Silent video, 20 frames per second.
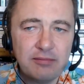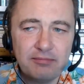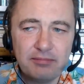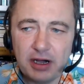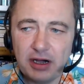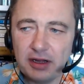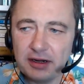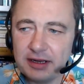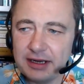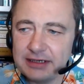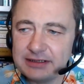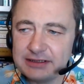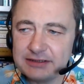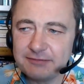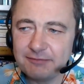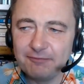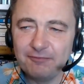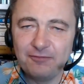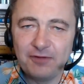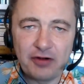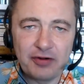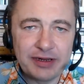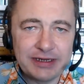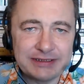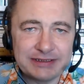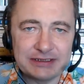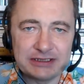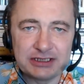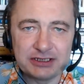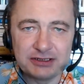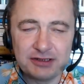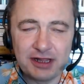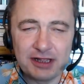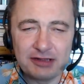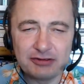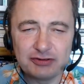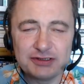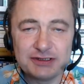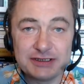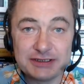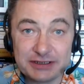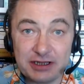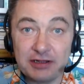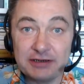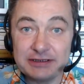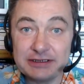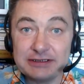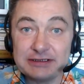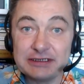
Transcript: but it's very easy to, they designed it